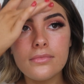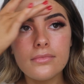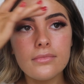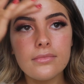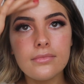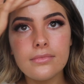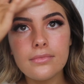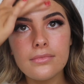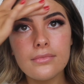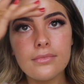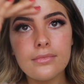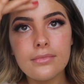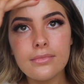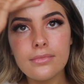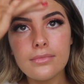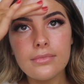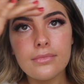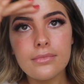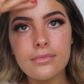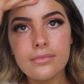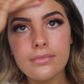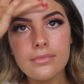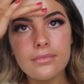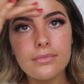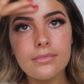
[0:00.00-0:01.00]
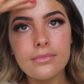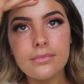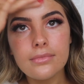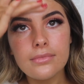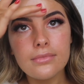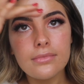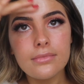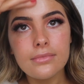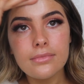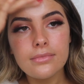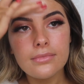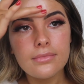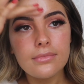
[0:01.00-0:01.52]
to really hydrate my skin
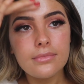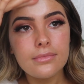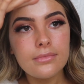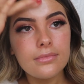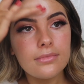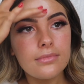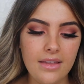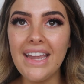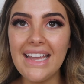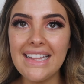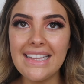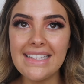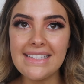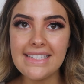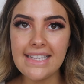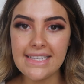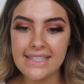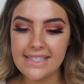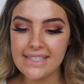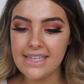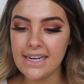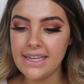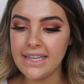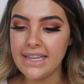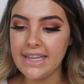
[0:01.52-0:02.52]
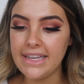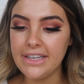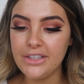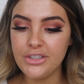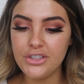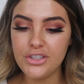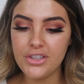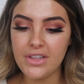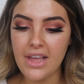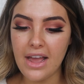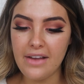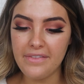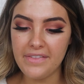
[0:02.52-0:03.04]
underneath. Okay, let's get stuck
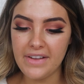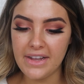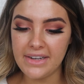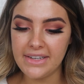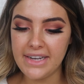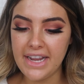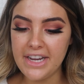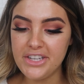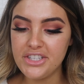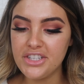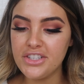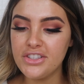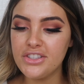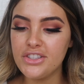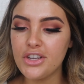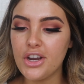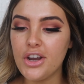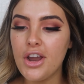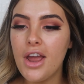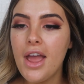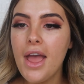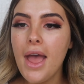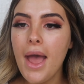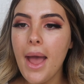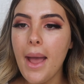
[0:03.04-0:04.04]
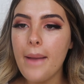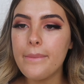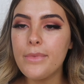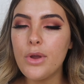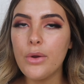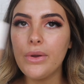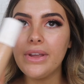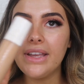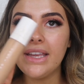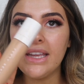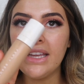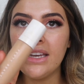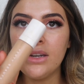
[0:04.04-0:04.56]
into our foundation. So I'm
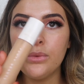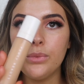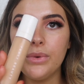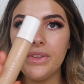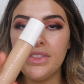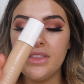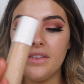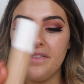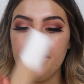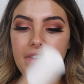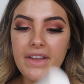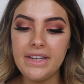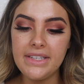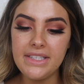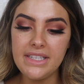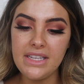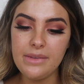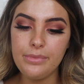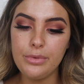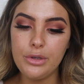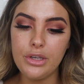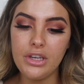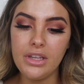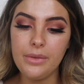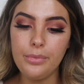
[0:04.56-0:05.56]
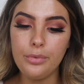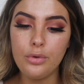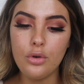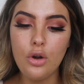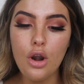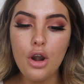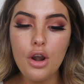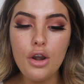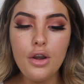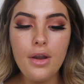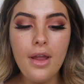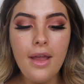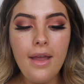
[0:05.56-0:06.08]
going in with the Fenty Beauty
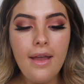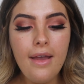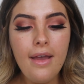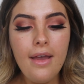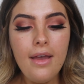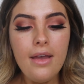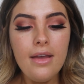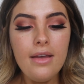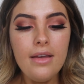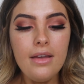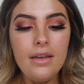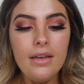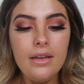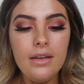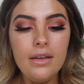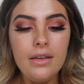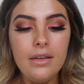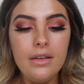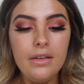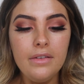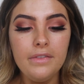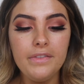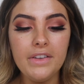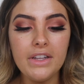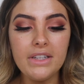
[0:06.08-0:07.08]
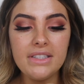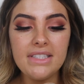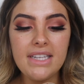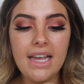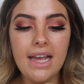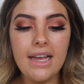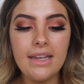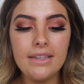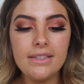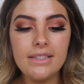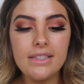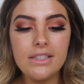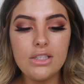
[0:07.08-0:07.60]
Pro
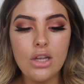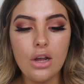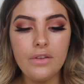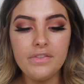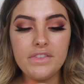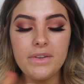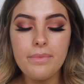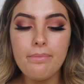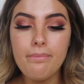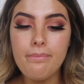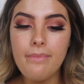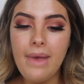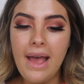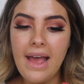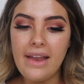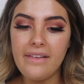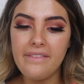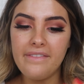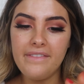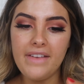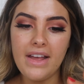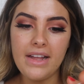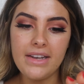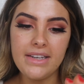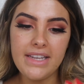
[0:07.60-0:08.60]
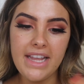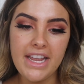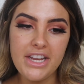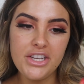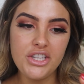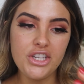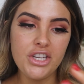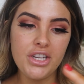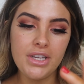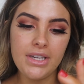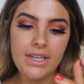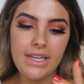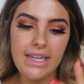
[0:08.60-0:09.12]
Filter Soft Matte
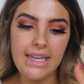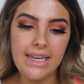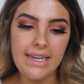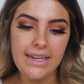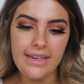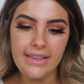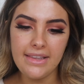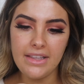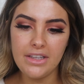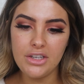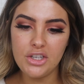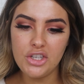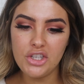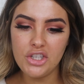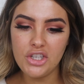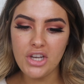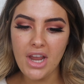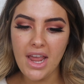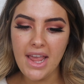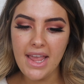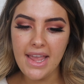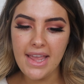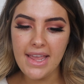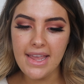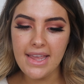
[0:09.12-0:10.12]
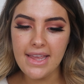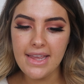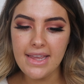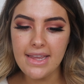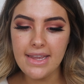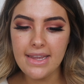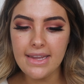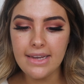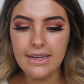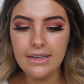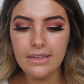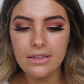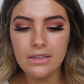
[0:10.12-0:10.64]
Foundation in the
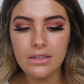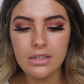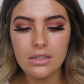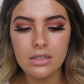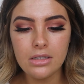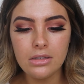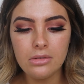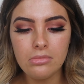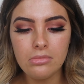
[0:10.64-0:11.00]
shade